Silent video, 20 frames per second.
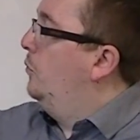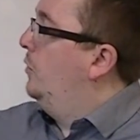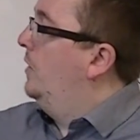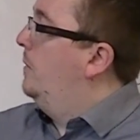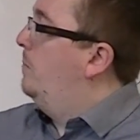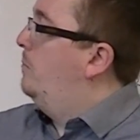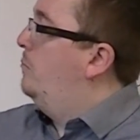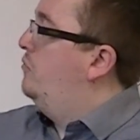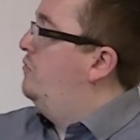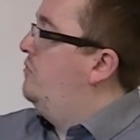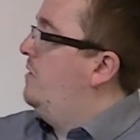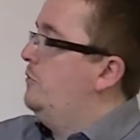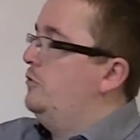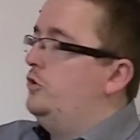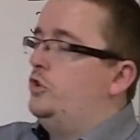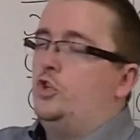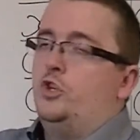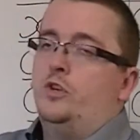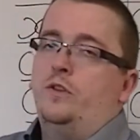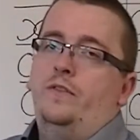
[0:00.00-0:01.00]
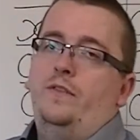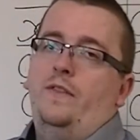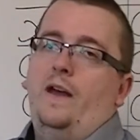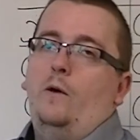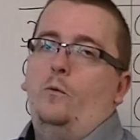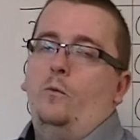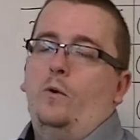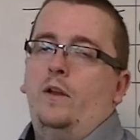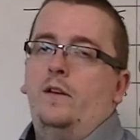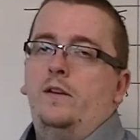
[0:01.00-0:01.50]
will approach
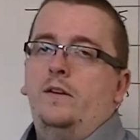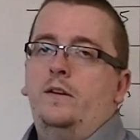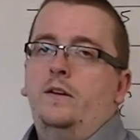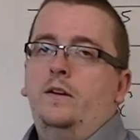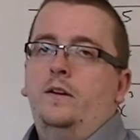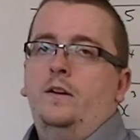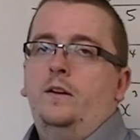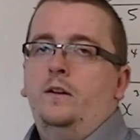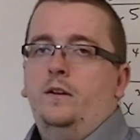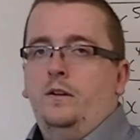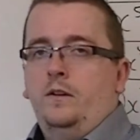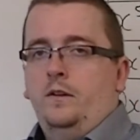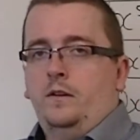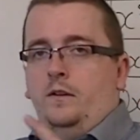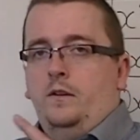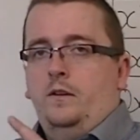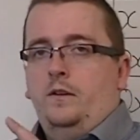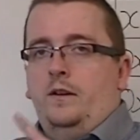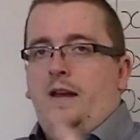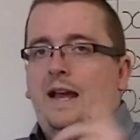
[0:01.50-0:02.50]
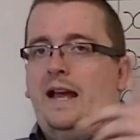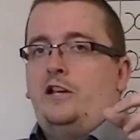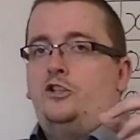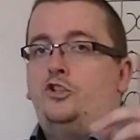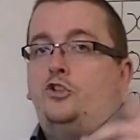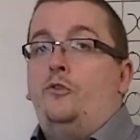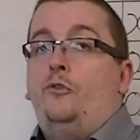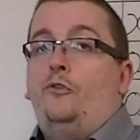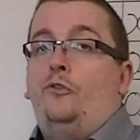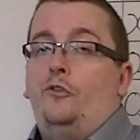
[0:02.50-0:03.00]
that one
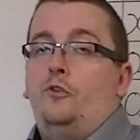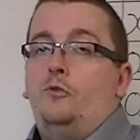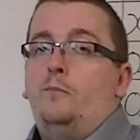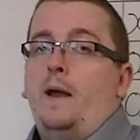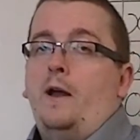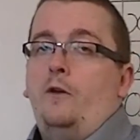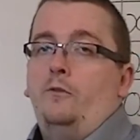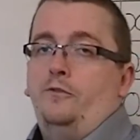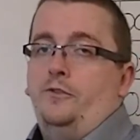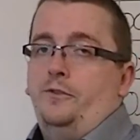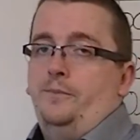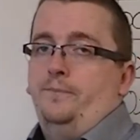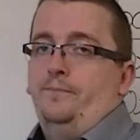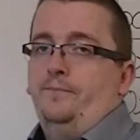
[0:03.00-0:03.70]
as you zoom out.